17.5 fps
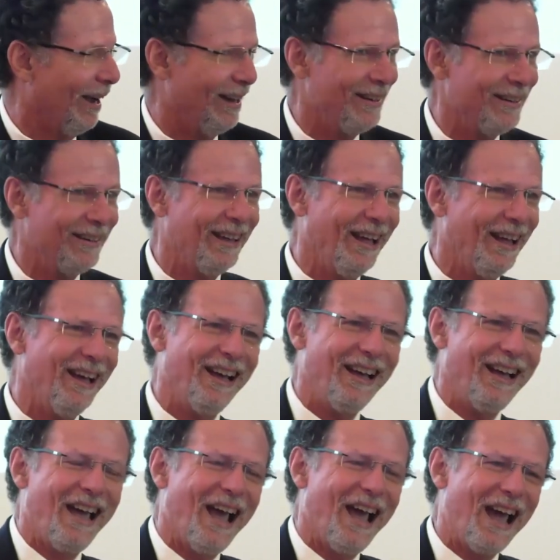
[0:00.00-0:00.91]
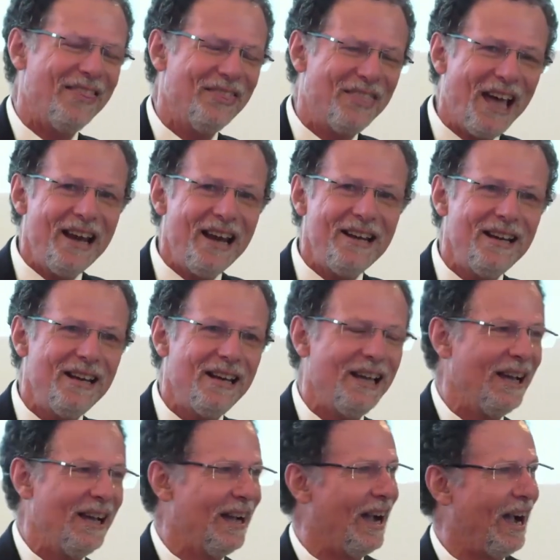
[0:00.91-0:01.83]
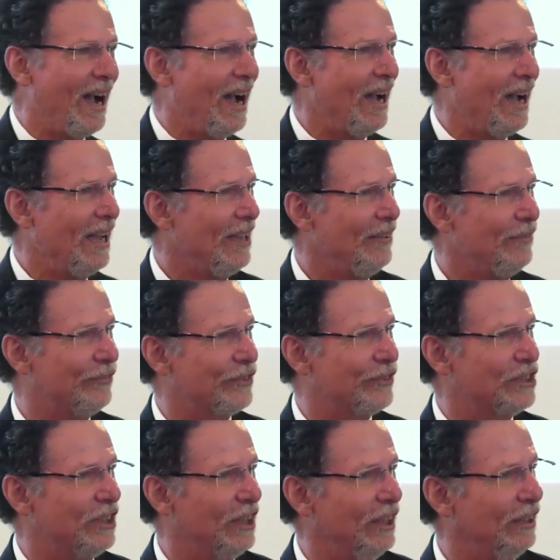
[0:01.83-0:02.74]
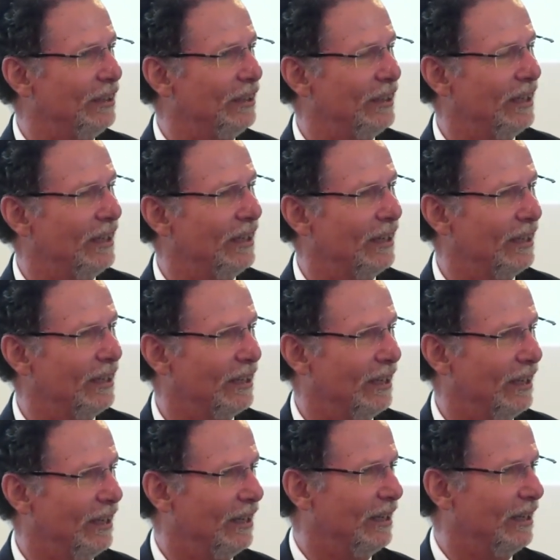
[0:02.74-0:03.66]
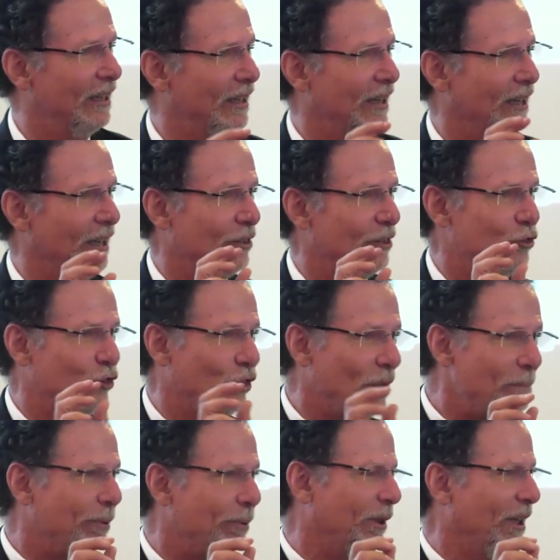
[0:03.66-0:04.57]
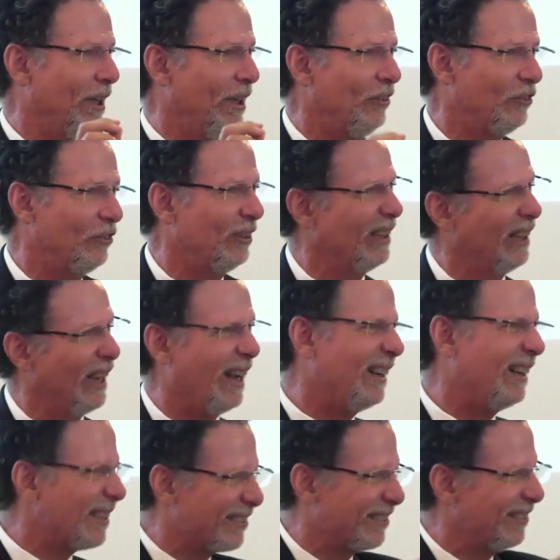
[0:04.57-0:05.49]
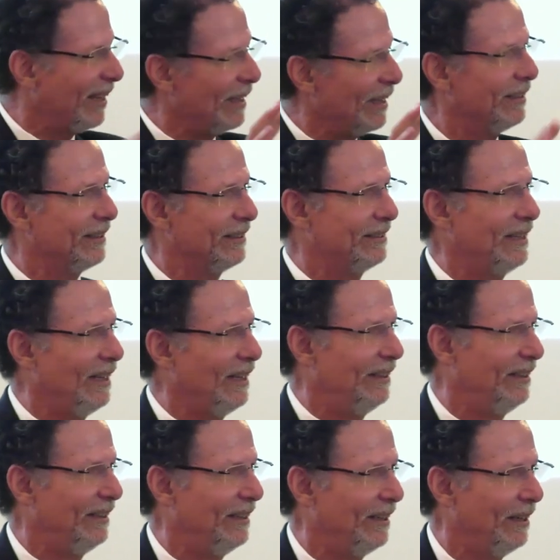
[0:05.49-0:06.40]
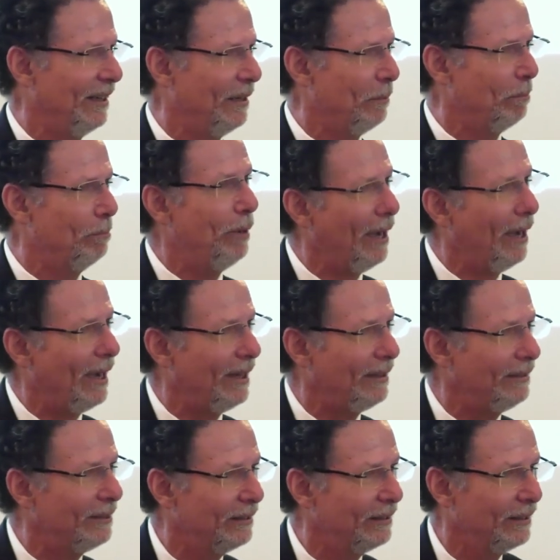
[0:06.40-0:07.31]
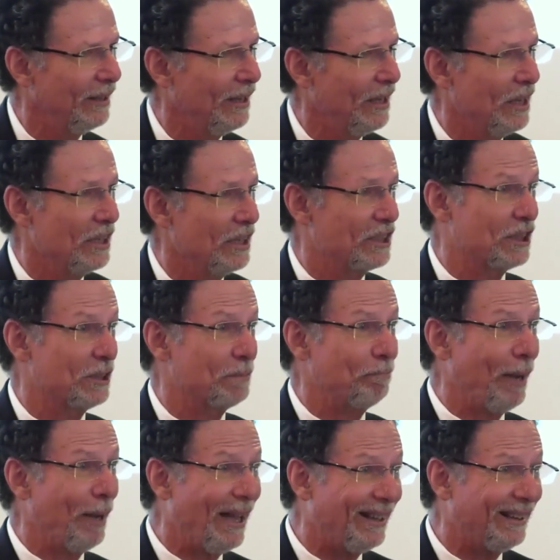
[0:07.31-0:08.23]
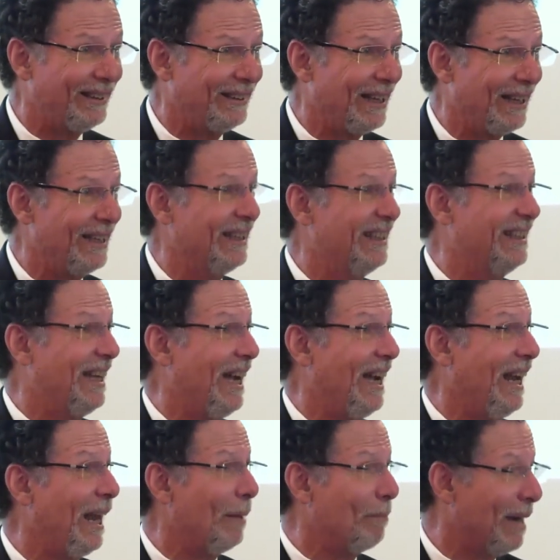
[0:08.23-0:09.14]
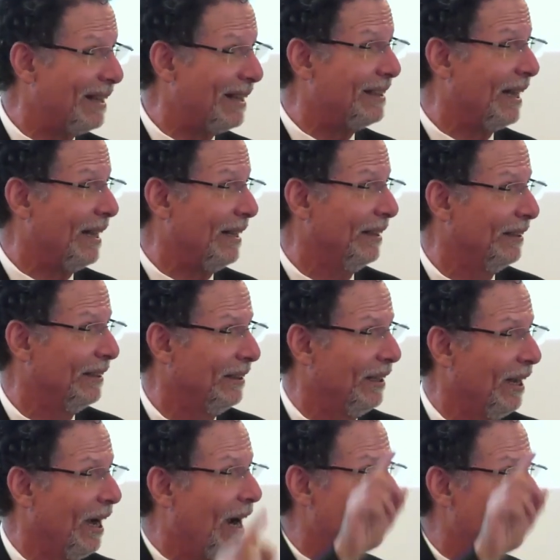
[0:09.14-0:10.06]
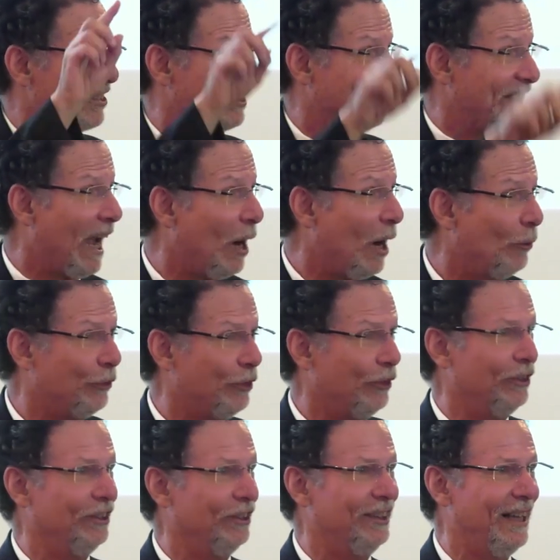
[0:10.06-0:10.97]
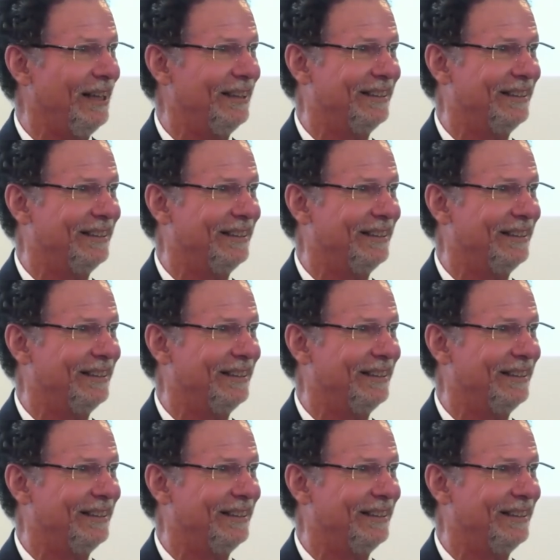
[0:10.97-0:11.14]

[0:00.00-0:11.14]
And then I've seen Tripolis, and it's like Catania. But Sparta and Kalamata are southern